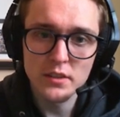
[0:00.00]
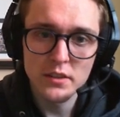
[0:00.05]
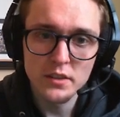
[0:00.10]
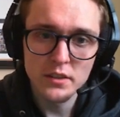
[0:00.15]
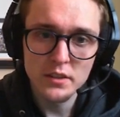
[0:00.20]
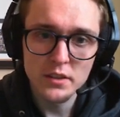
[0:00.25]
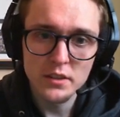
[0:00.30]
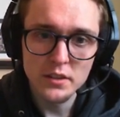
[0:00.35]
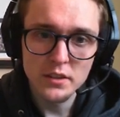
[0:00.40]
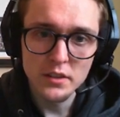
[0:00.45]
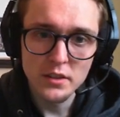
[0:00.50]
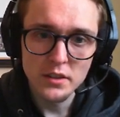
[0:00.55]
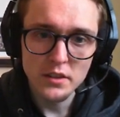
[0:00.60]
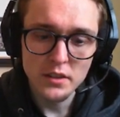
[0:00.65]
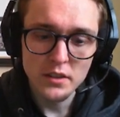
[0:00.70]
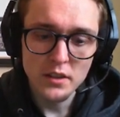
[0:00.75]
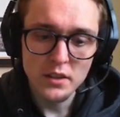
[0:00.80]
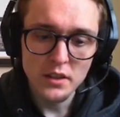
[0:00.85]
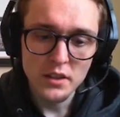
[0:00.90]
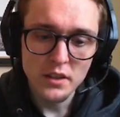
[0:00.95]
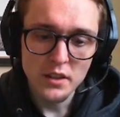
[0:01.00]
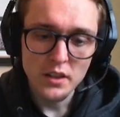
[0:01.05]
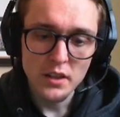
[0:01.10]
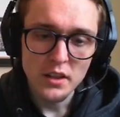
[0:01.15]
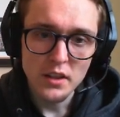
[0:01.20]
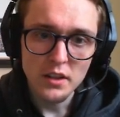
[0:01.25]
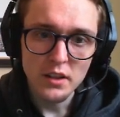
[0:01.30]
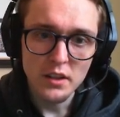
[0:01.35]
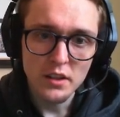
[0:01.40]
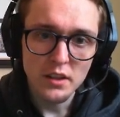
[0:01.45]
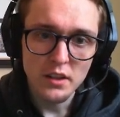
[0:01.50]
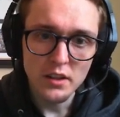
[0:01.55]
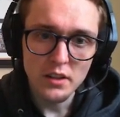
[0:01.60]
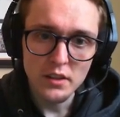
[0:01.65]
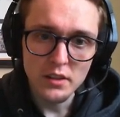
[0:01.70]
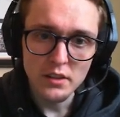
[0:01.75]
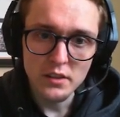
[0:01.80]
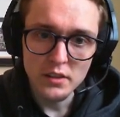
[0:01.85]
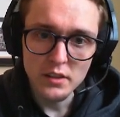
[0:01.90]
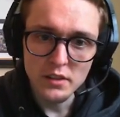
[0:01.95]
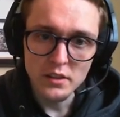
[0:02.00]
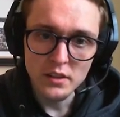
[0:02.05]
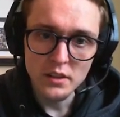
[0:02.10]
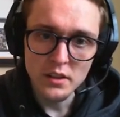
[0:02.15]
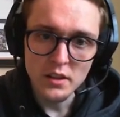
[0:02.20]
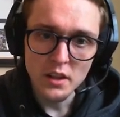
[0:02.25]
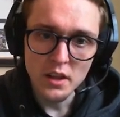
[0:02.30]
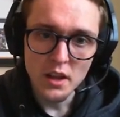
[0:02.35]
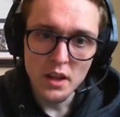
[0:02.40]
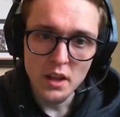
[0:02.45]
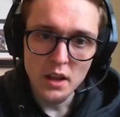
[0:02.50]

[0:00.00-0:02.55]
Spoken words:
(no one is talking)